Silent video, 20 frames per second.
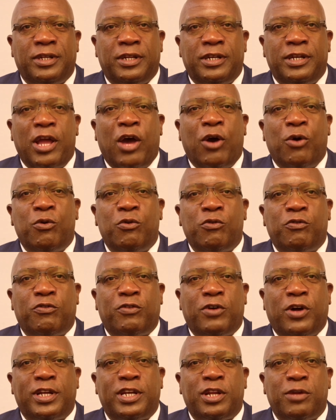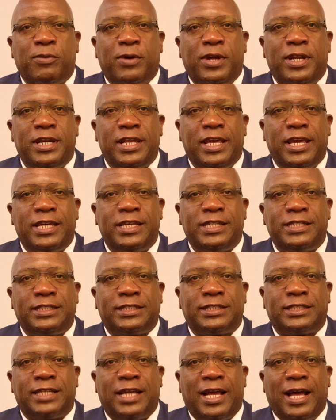Now, 41
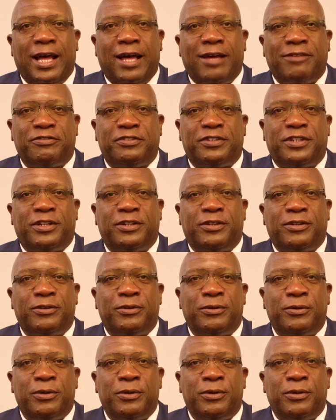years after,